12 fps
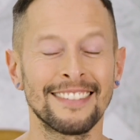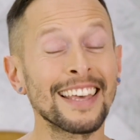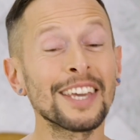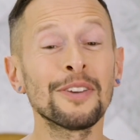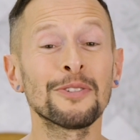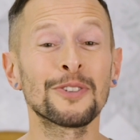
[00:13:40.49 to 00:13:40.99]

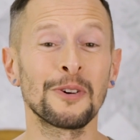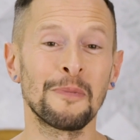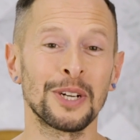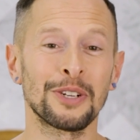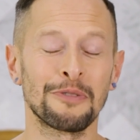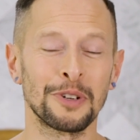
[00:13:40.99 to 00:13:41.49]
Thank you so
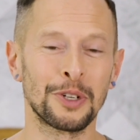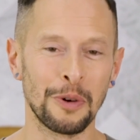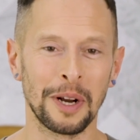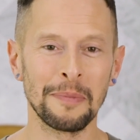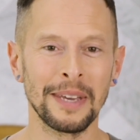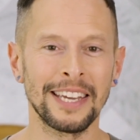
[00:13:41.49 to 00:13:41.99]
much for
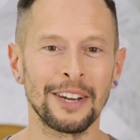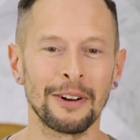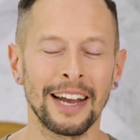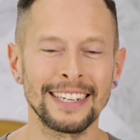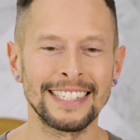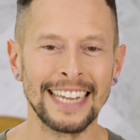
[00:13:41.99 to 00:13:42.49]
joining me here
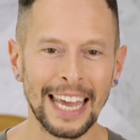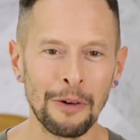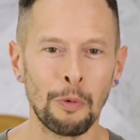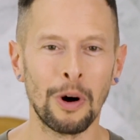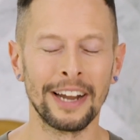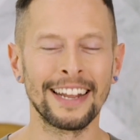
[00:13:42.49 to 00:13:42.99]
on day
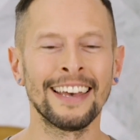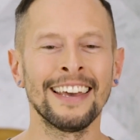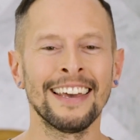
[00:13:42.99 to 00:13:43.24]
one.